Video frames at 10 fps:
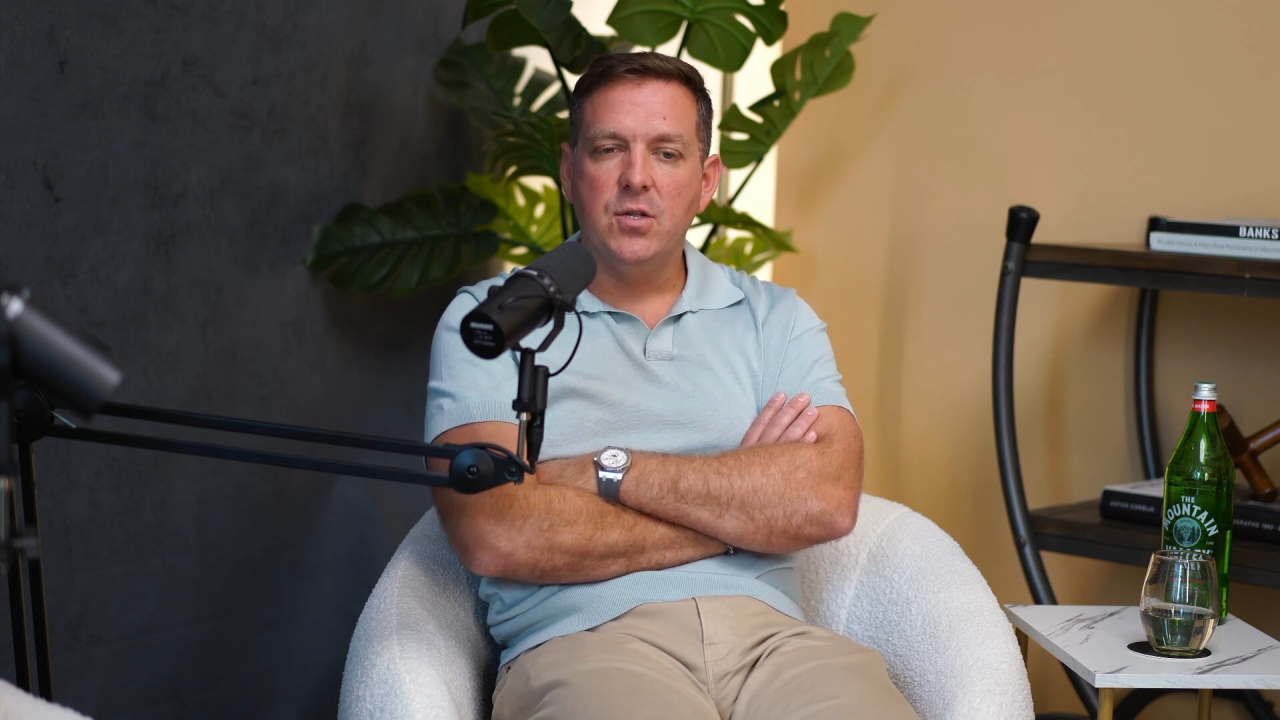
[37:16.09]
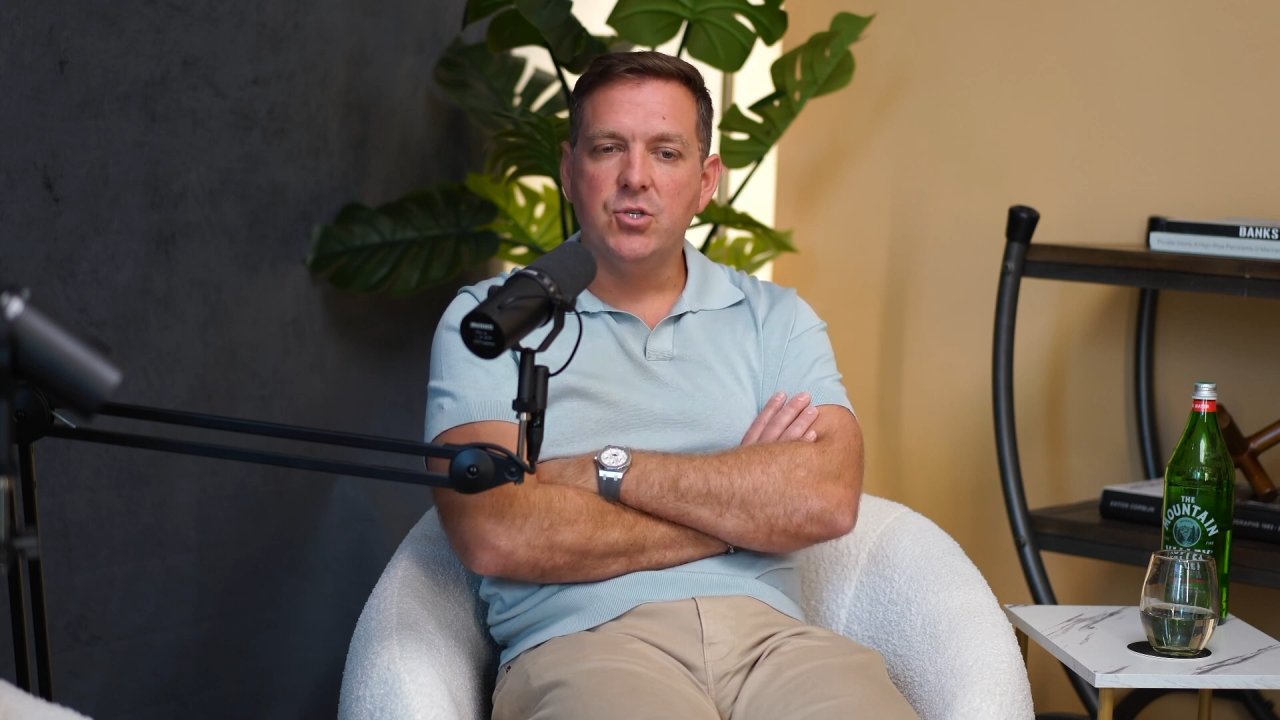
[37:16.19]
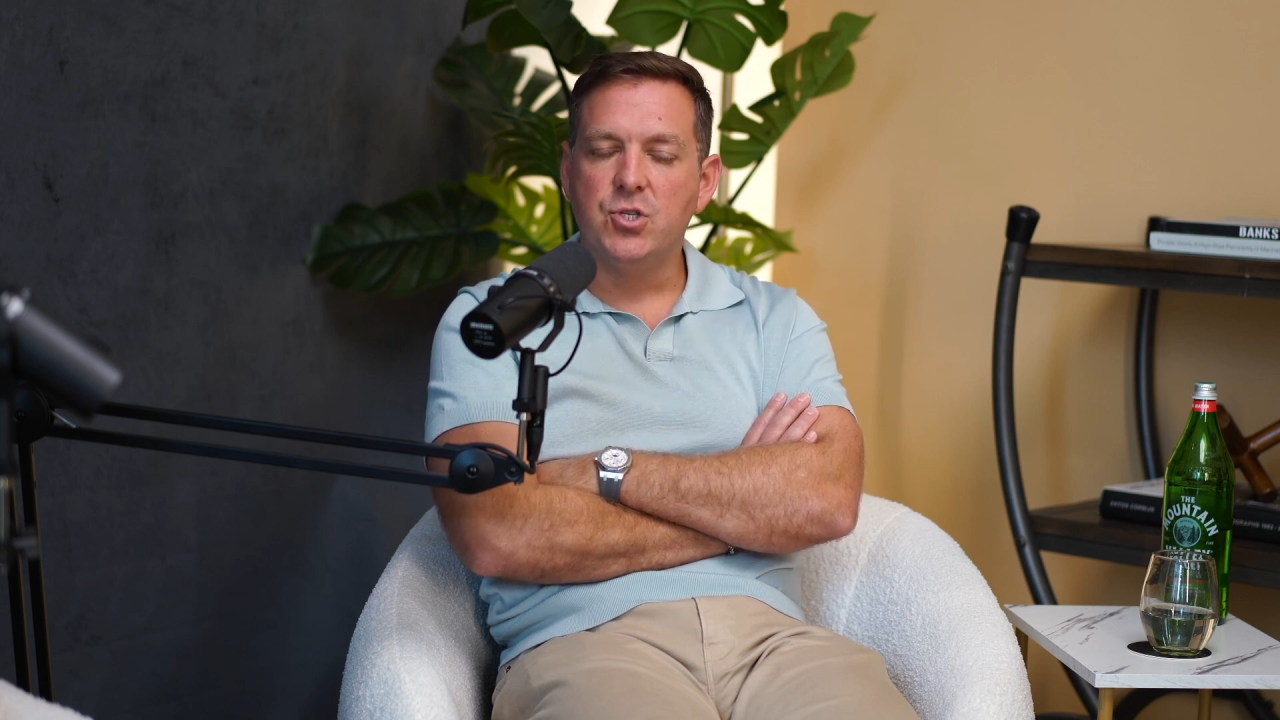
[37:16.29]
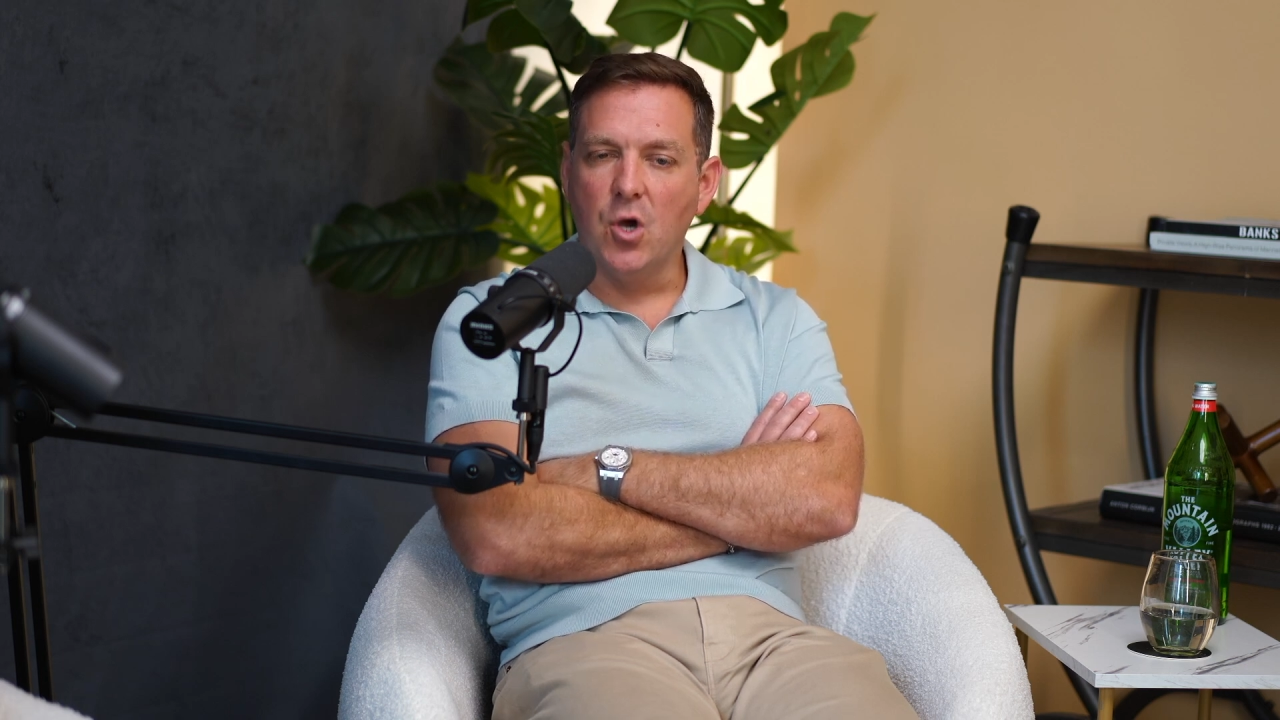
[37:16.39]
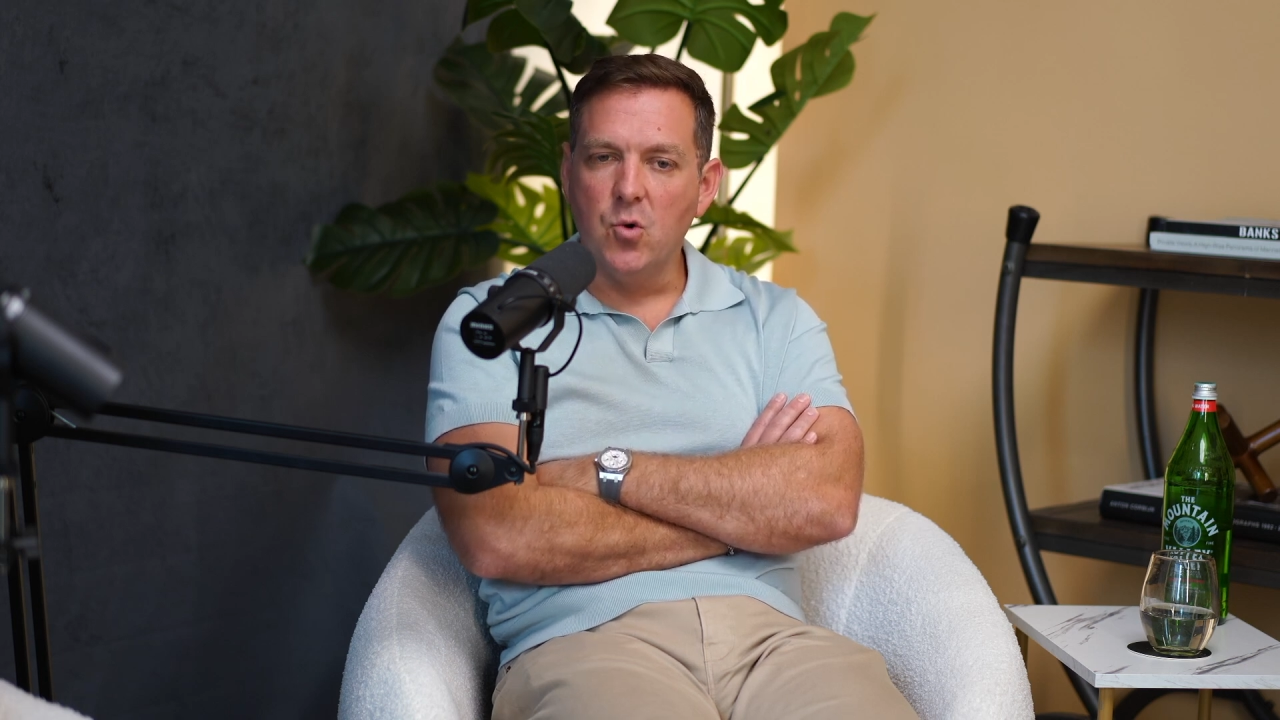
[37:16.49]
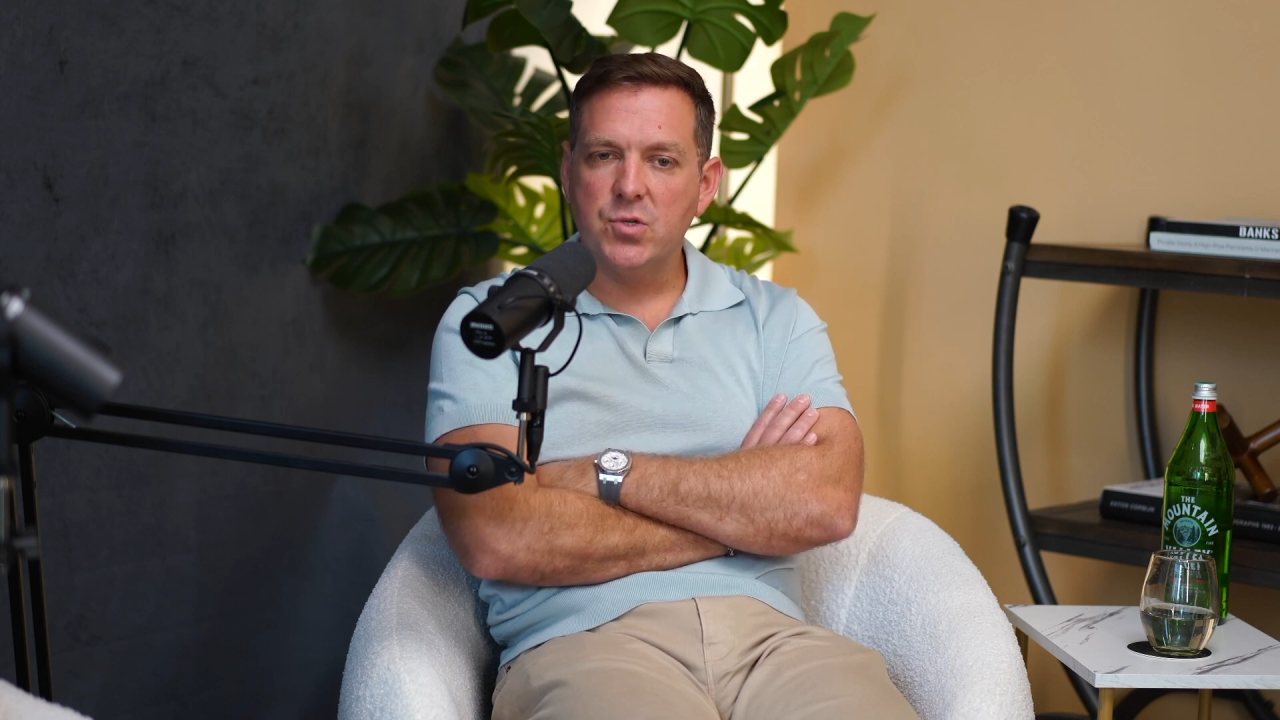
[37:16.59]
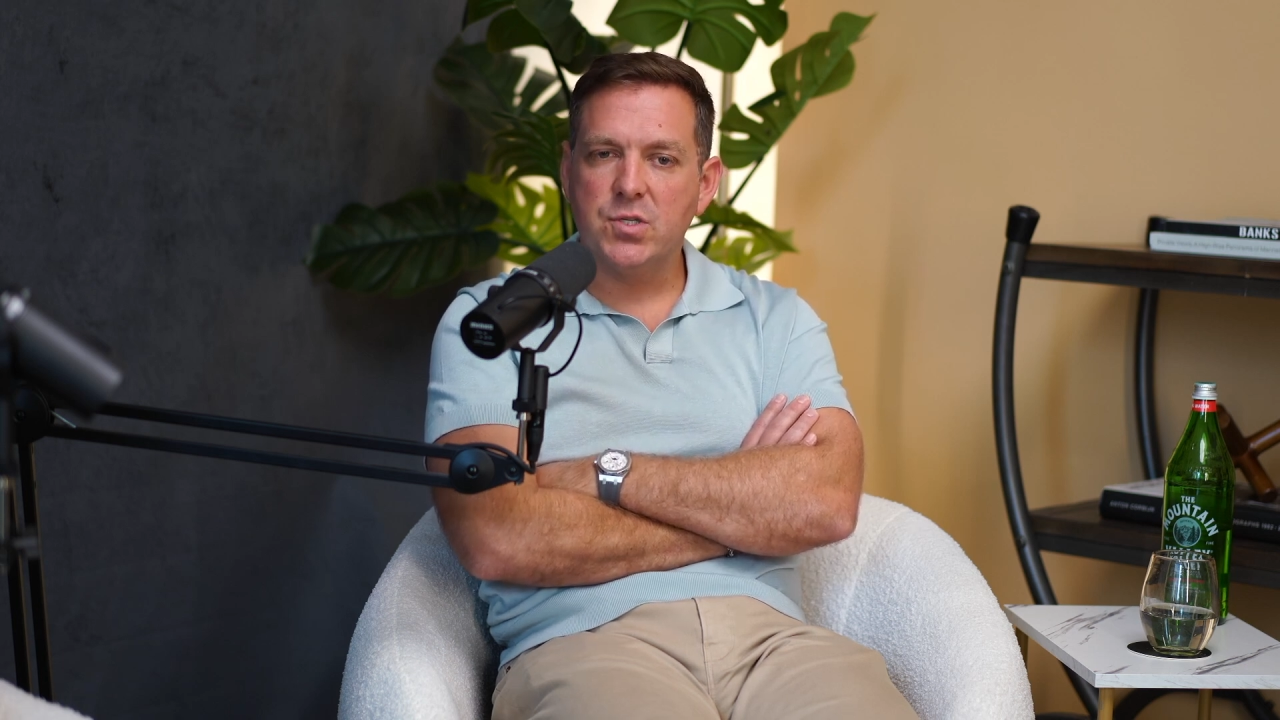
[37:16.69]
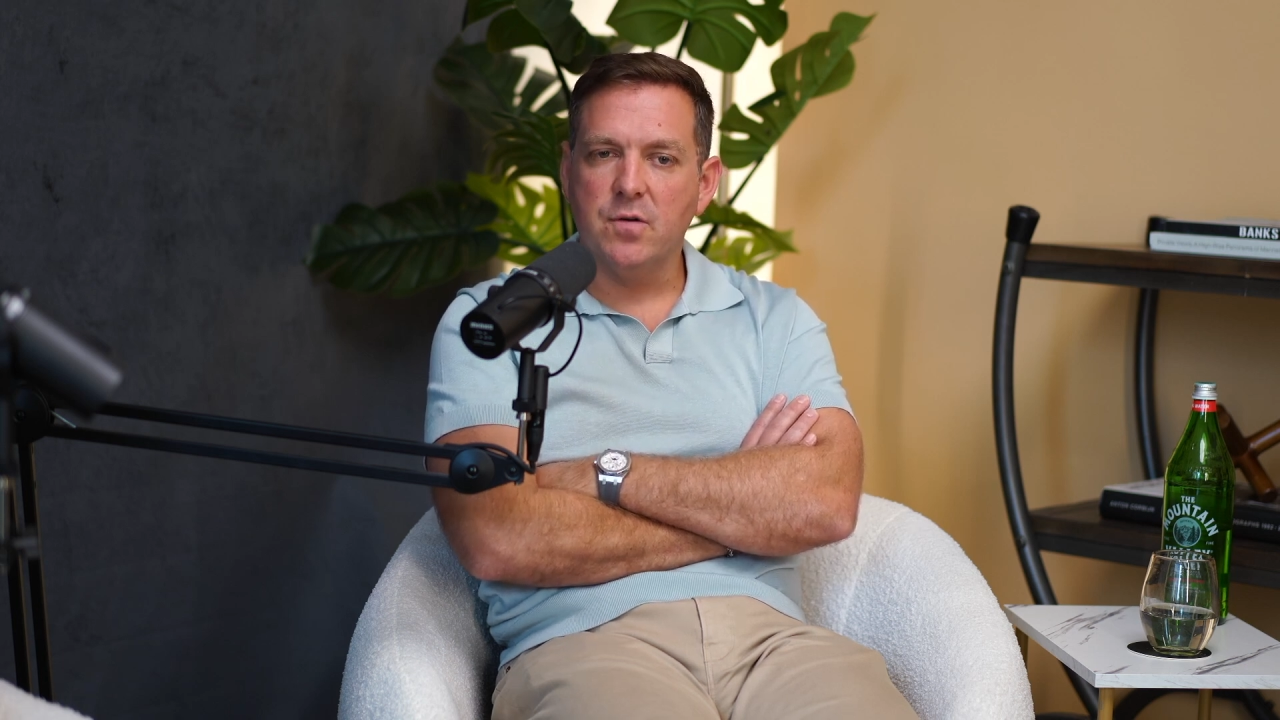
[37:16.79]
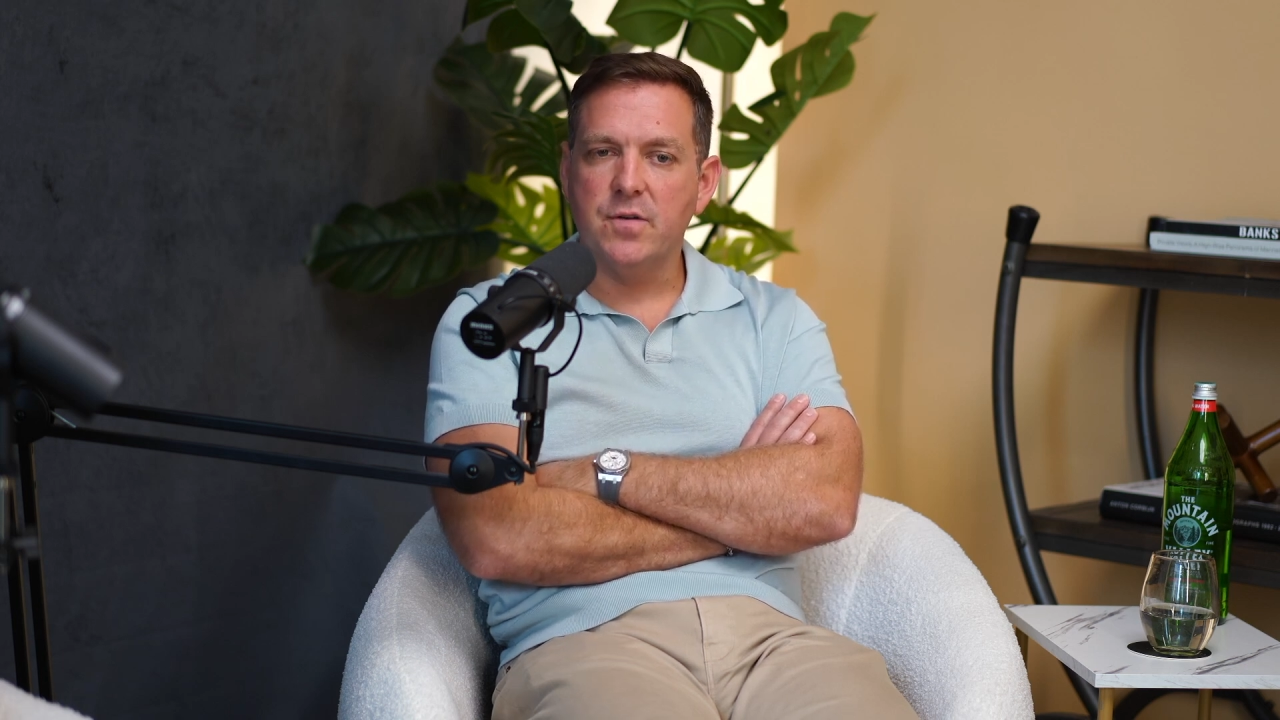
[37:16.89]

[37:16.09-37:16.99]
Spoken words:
dose of